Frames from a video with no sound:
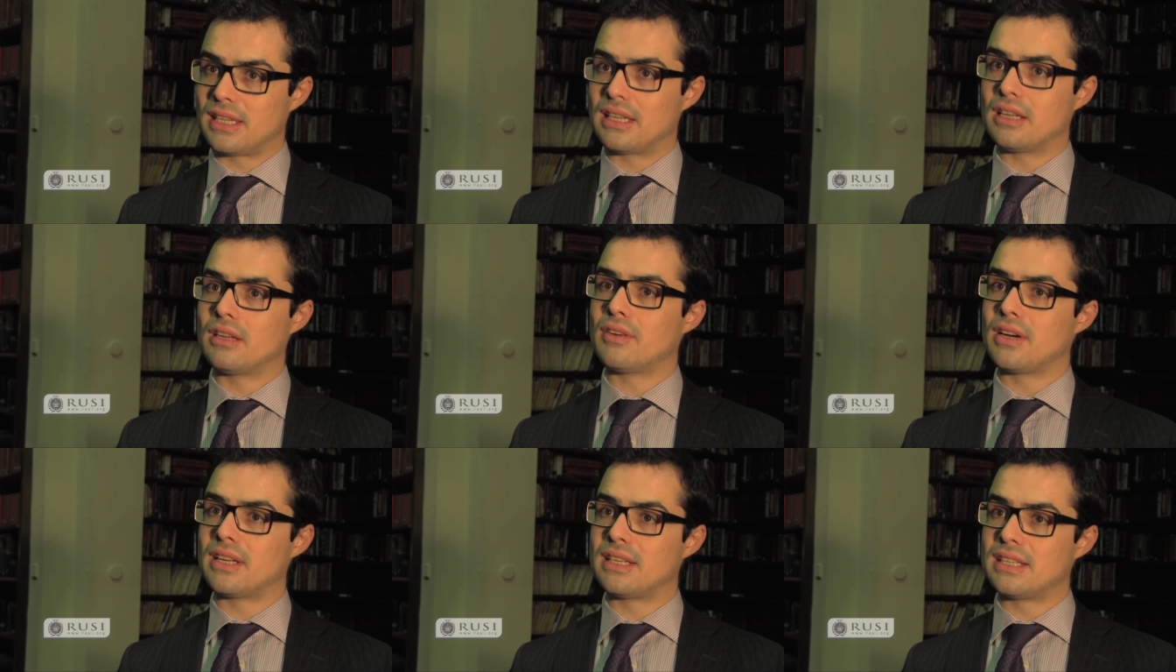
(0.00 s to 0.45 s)
and
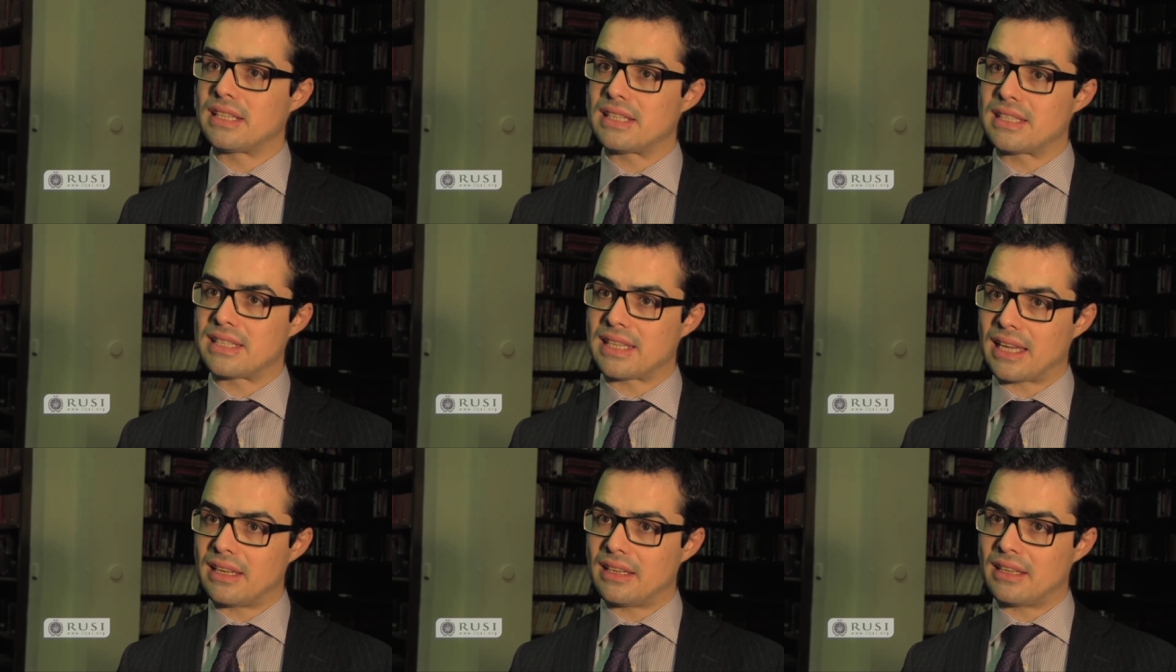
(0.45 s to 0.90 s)
of
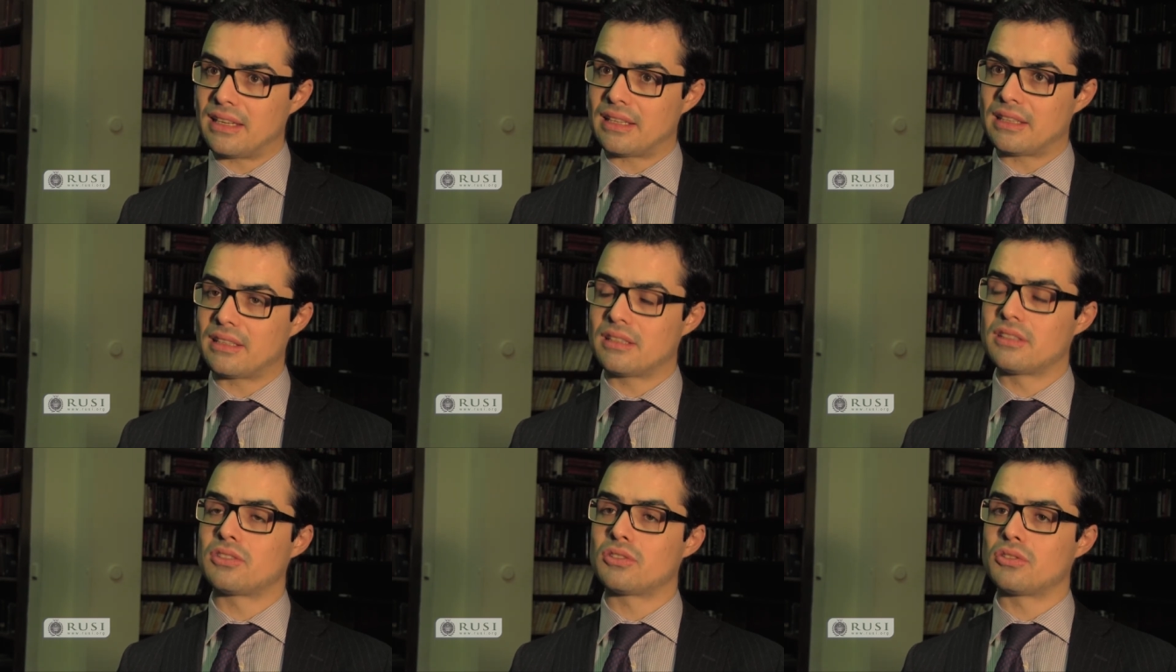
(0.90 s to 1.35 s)

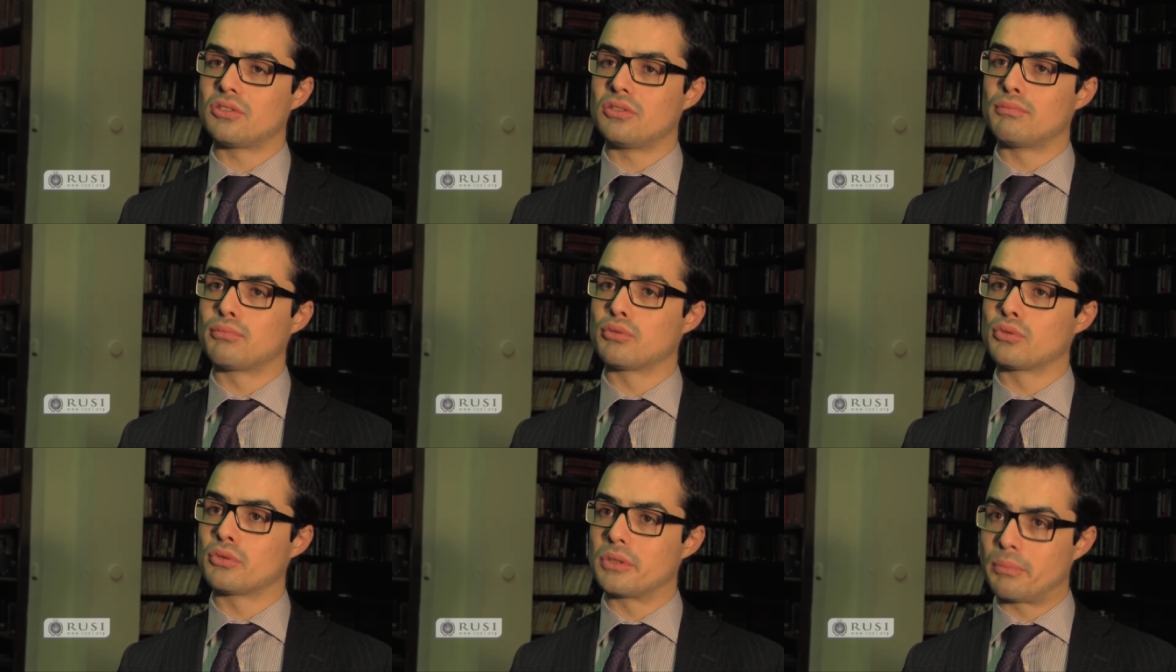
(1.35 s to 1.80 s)
understanding the sort of
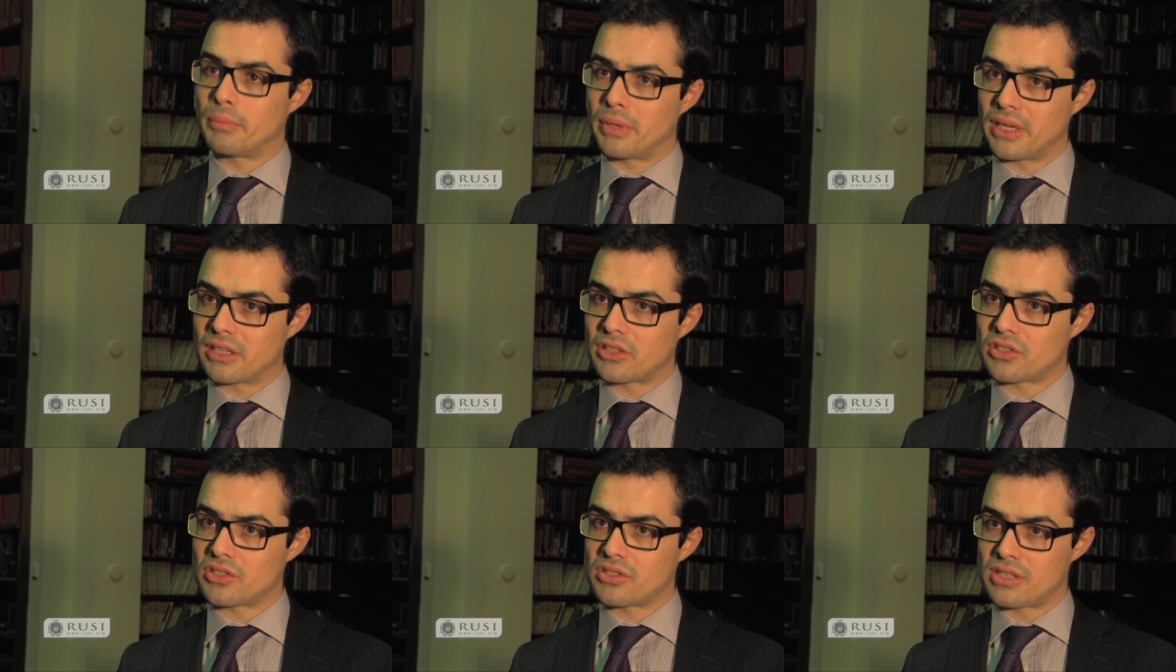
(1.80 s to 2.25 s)
broader
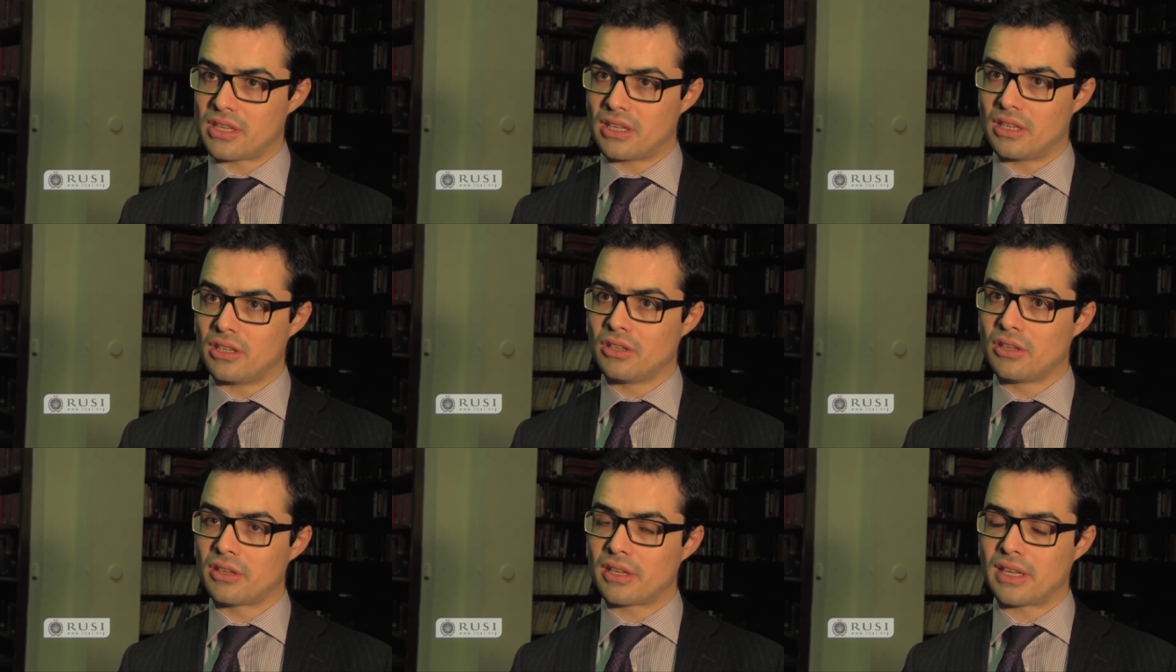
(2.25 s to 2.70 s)
pictures that
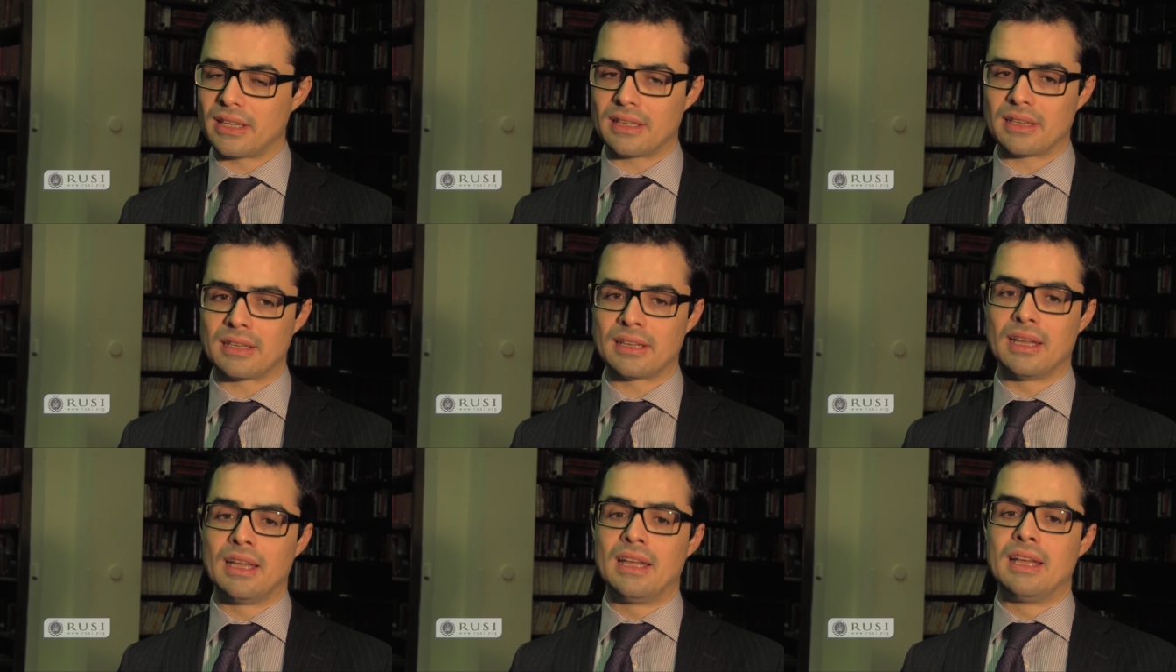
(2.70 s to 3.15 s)
you're looking at